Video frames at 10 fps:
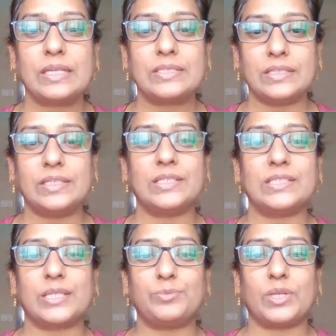Check the
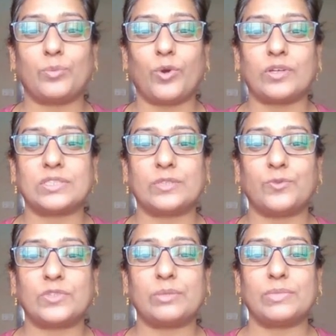description box
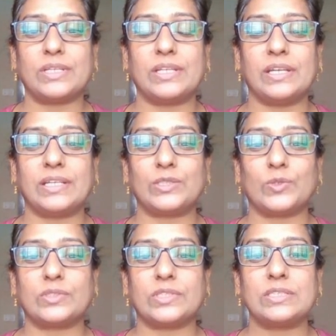for some learning
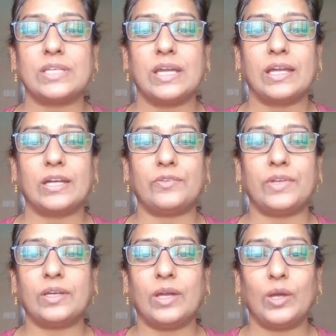resources
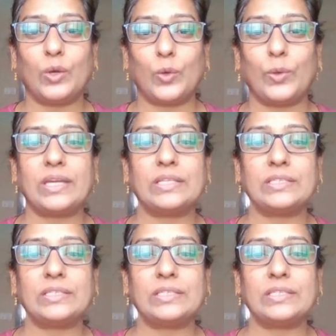covering coding,